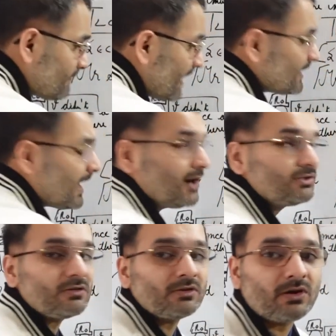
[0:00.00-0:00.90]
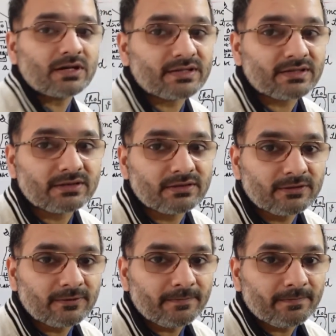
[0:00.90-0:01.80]
by the House of Lords.
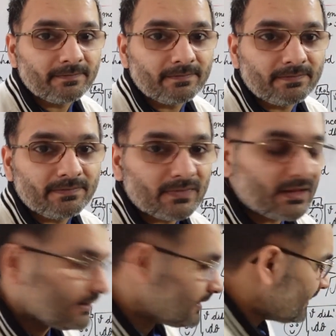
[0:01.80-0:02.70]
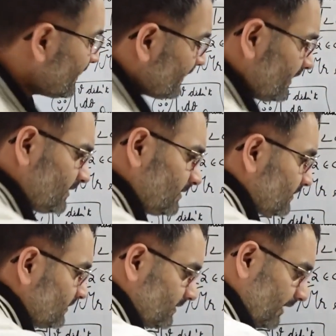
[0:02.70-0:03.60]
That yeah,
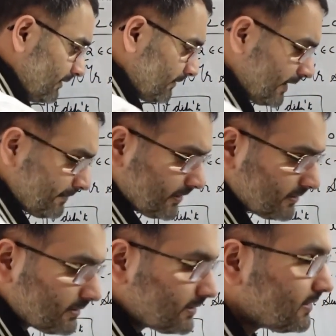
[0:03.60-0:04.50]
give him £5.